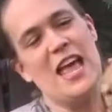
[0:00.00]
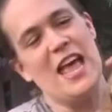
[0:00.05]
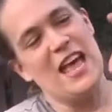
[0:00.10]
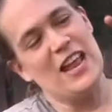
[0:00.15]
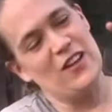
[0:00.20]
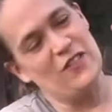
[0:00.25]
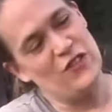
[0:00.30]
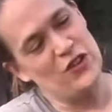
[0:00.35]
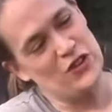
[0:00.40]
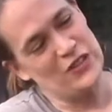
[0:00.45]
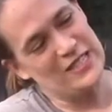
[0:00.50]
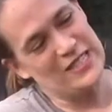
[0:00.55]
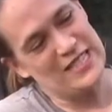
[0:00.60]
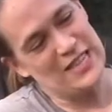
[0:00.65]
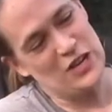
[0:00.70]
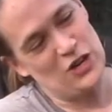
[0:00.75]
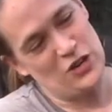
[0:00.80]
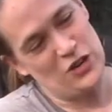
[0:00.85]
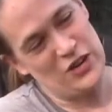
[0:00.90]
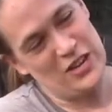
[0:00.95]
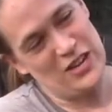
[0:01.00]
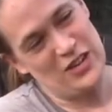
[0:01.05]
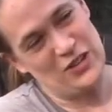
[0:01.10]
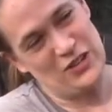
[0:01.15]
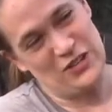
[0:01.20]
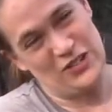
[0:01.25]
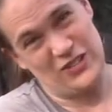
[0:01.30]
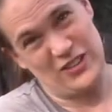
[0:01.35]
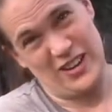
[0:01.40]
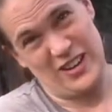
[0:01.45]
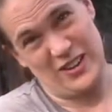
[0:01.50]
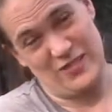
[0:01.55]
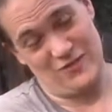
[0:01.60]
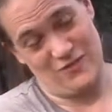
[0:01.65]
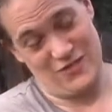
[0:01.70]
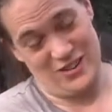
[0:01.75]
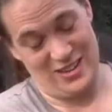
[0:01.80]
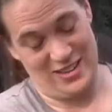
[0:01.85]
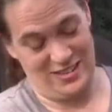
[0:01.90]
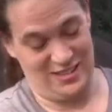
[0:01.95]
And if you can see, her ears are getting
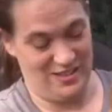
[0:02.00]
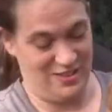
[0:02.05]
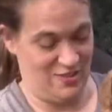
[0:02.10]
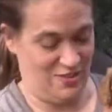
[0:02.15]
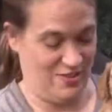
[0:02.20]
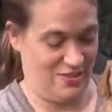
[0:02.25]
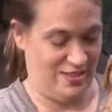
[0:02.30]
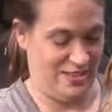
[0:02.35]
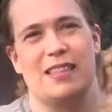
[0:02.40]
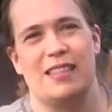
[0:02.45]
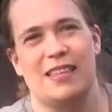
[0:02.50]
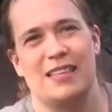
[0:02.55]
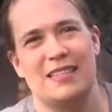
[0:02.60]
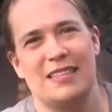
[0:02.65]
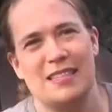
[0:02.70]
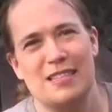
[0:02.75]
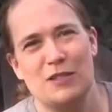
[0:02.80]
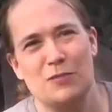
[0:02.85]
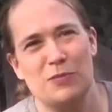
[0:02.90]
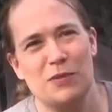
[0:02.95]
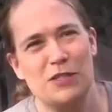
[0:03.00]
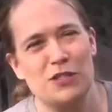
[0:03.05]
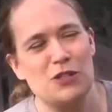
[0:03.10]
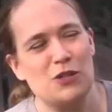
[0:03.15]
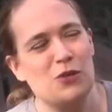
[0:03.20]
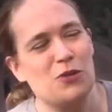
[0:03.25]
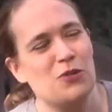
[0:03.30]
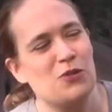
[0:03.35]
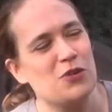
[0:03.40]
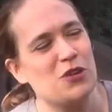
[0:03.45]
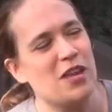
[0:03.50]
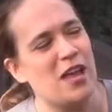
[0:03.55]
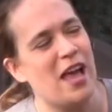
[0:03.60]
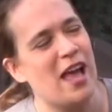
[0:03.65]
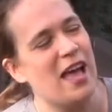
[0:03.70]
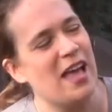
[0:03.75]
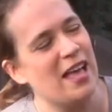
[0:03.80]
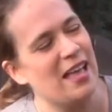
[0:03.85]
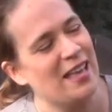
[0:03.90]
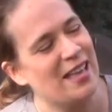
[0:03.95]
really curly. This is
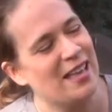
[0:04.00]
Petunia.